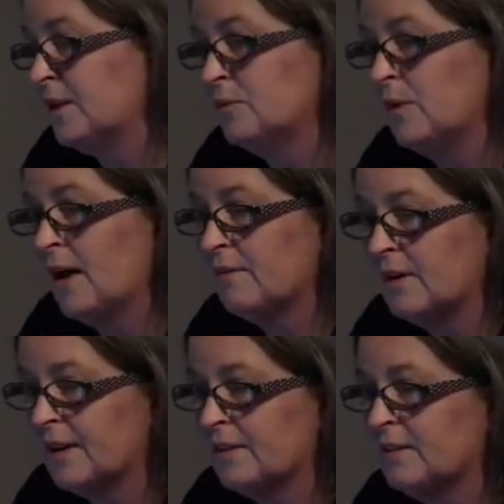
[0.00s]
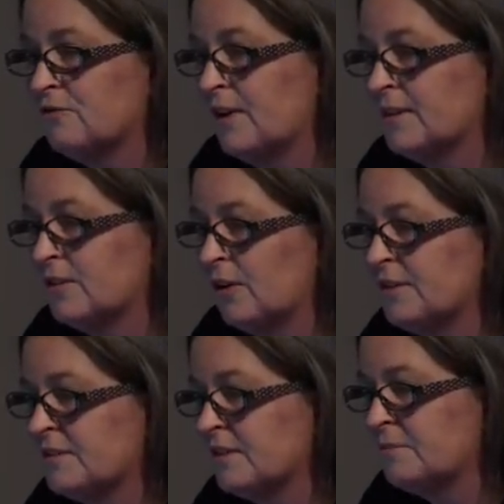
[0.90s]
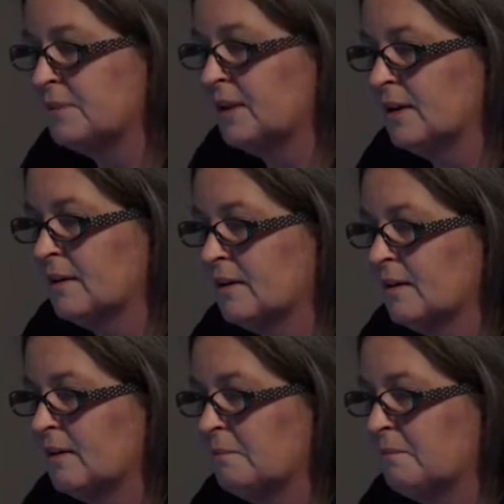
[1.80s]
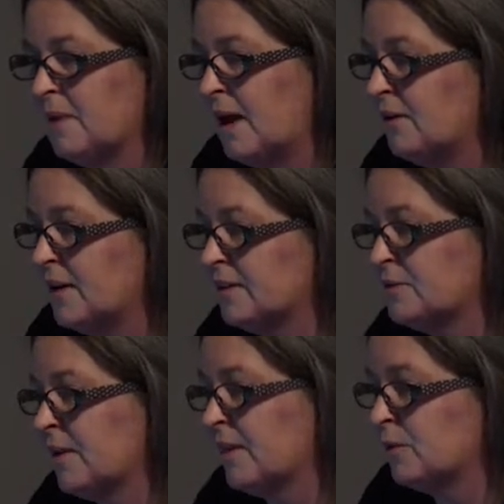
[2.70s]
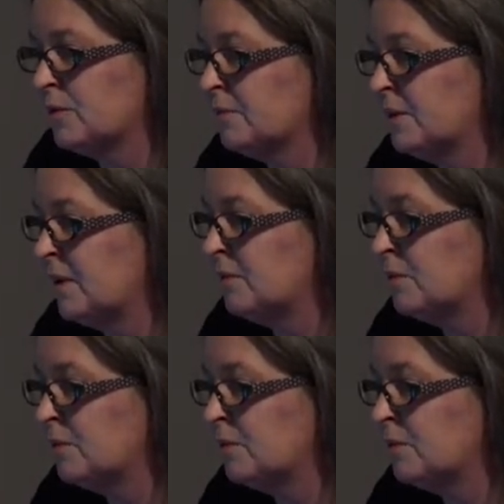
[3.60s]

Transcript: you have like these red dots as being areas where there would be maybe